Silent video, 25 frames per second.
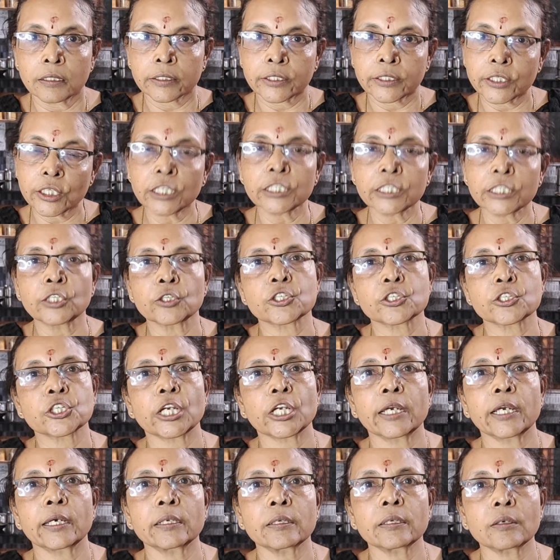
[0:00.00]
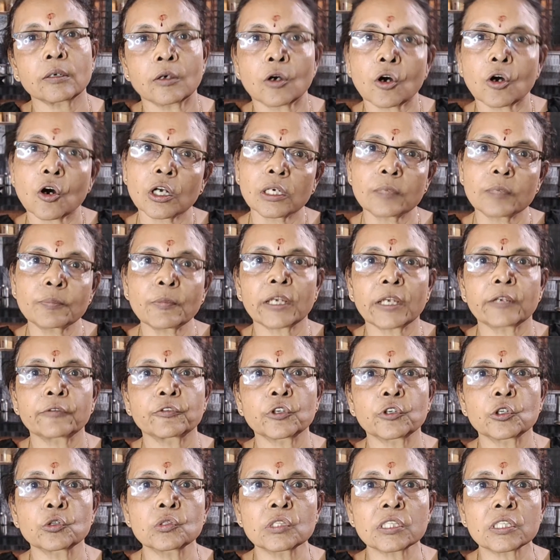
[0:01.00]
here to share all my
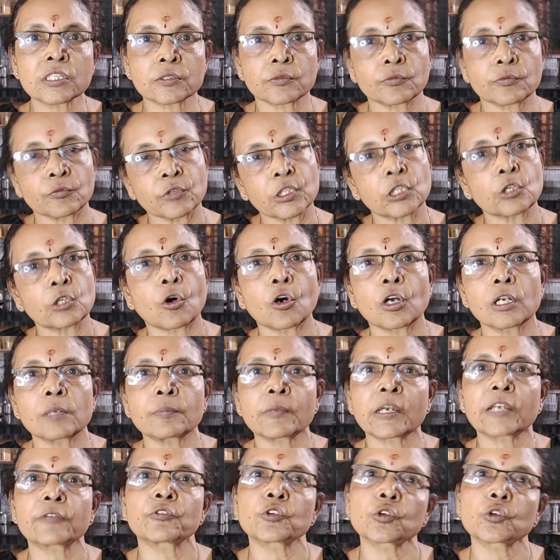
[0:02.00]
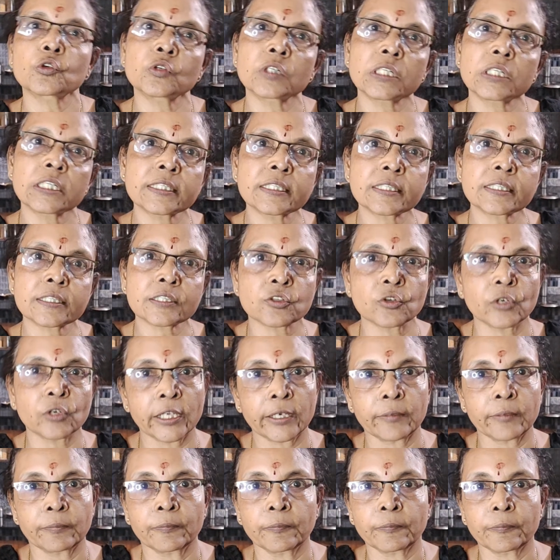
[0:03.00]
views with all my viewers
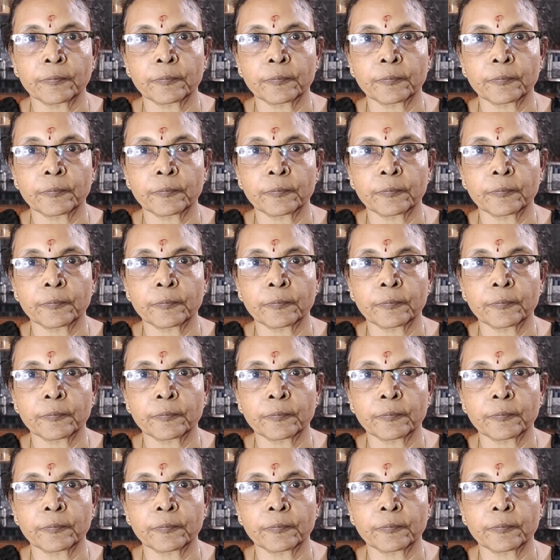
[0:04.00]
today.